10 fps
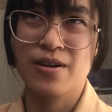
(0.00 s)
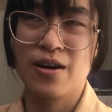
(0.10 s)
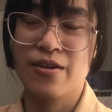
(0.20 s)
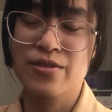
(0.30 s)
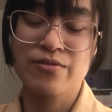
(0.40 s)

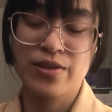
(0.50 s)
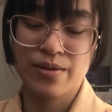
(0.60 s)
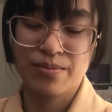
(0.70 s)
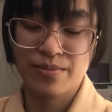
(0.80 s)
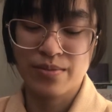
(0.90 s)
all of
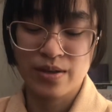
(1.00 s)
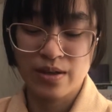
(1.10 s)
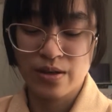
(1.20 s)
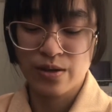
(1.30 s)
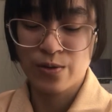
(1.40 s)
them
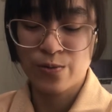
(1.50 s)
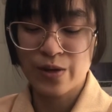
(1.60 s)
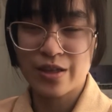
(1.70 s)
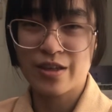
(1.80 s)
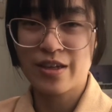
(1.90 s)

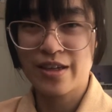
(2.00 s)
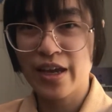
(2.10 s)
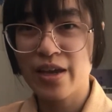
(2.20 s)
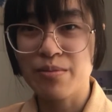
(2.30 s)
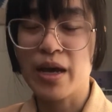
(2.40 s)
with the
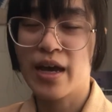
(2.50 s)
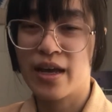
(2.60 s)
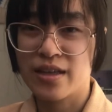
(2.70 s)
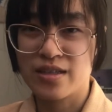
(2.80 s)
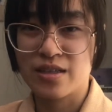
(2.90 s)
name
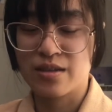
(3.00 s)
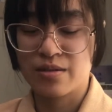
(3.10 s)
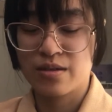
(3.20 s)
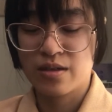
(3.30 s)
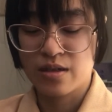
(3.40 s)
and the
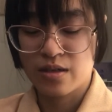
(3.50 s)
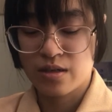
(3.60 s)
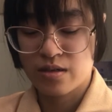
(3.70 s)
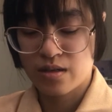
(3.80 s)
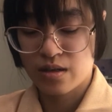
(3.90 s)

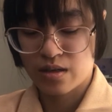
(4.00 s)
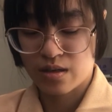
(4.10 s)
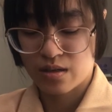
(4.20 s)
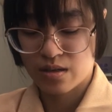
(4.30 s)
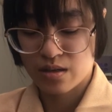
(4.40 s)

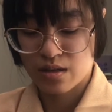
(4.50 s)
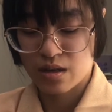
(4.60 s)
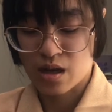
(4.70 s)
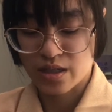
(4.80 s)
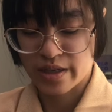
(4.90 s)

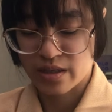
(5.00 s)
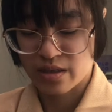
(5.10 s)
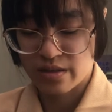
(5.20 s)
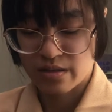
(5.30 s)
content.